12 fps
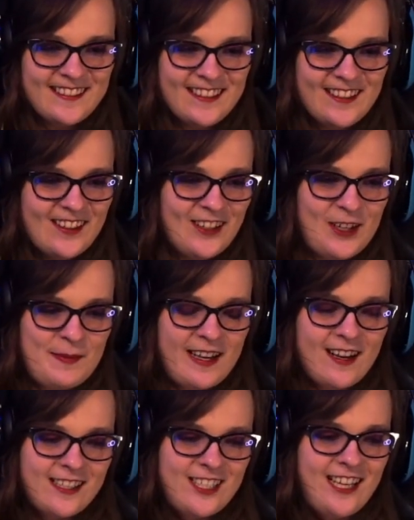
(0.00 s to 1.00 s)
Oh my
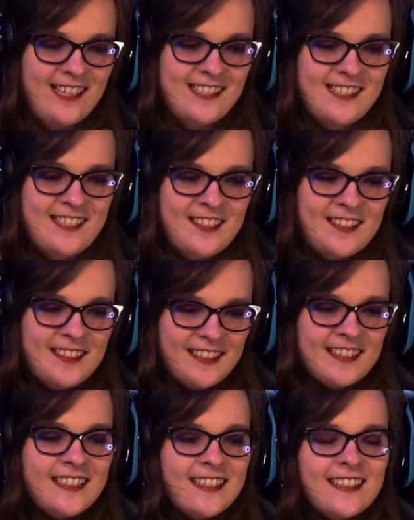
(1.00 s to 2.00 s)
gosh, yes.
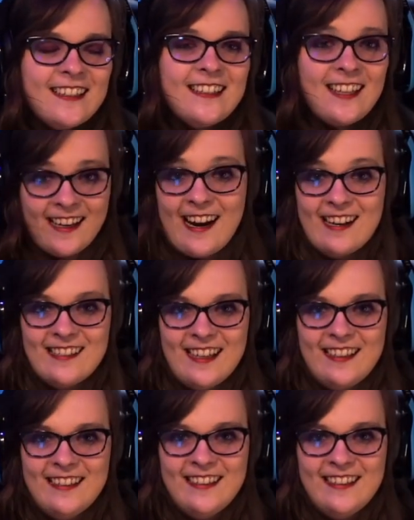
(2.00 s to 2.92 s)
ten out of ten.